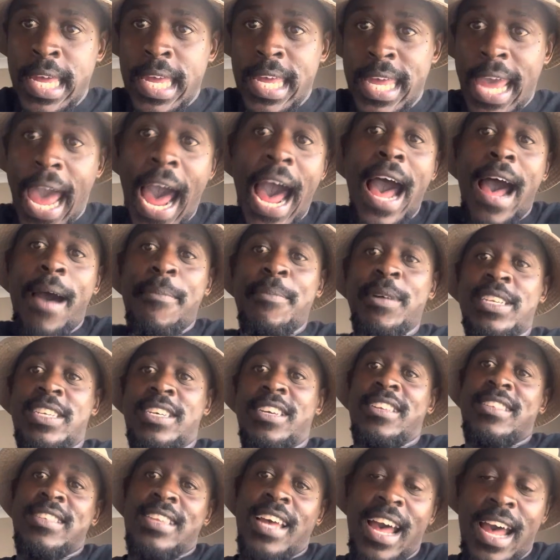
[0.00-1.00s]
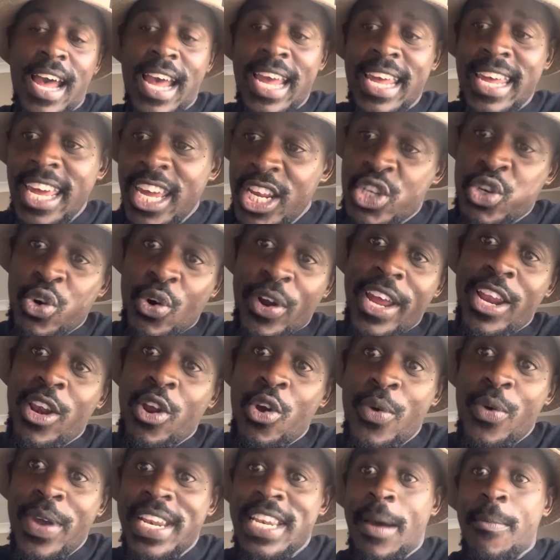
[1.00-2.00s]
Yeah, Machita, each of
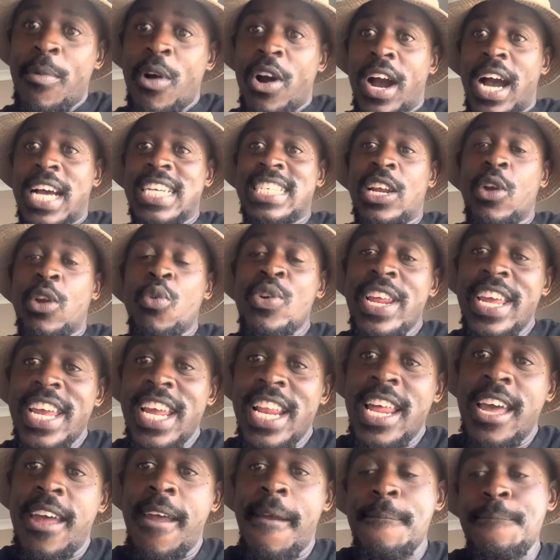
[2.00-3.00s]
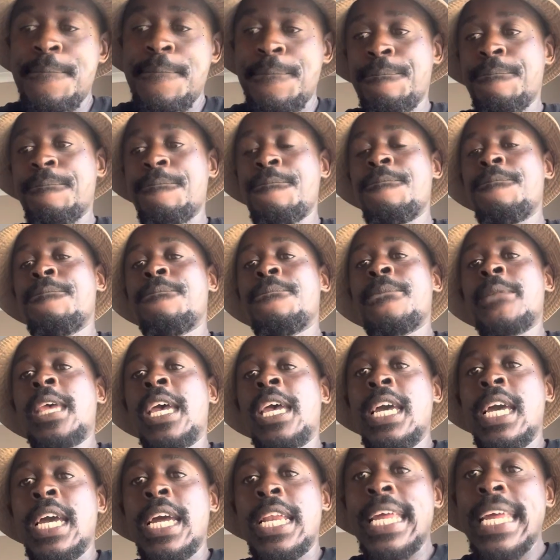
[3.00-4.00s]
you in the Baba Shalulile.
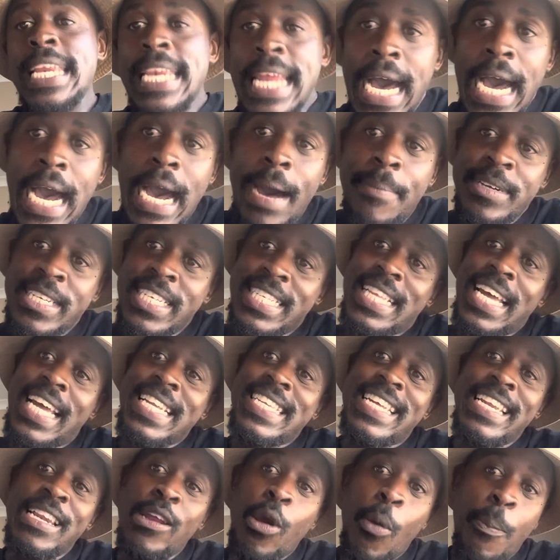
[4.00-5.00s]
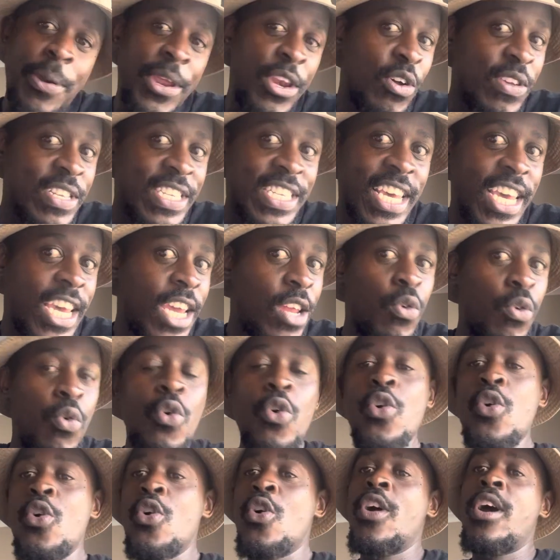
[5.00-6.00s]
In our Machita, tiny opinions in,
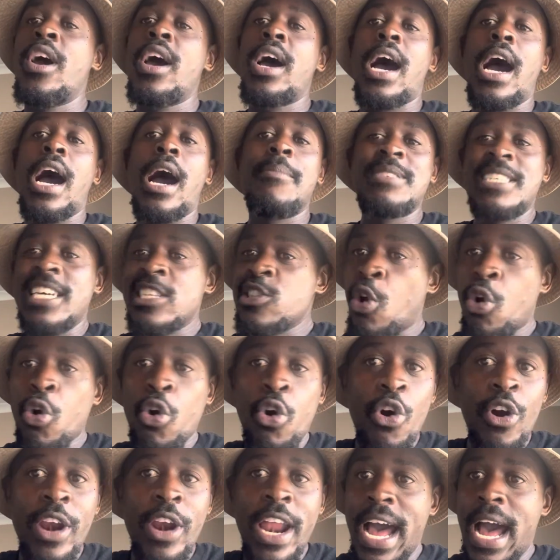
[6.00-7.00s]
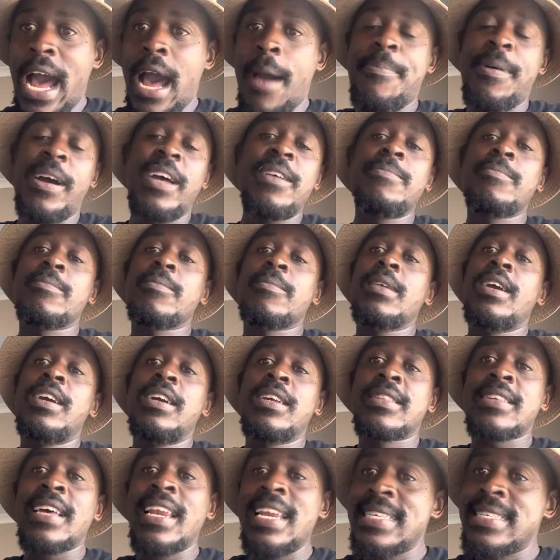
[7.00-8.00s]
I'm saying all up,
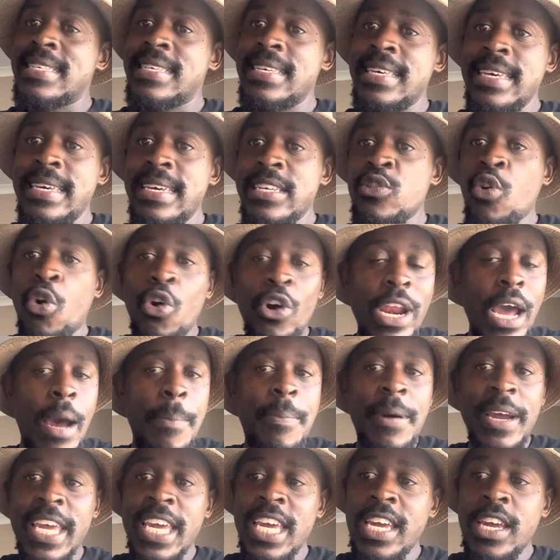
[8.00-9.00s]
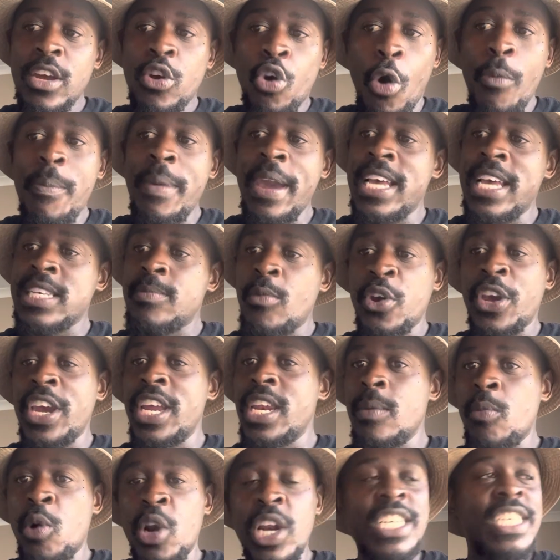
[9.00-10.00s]
they're seeing all up again comments, but can
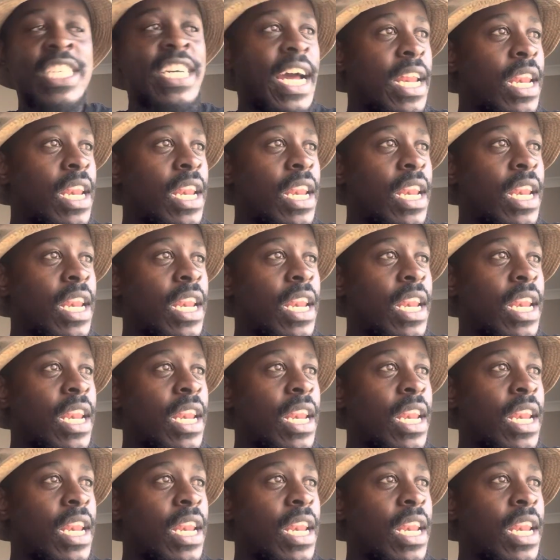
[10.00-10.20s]
you bonja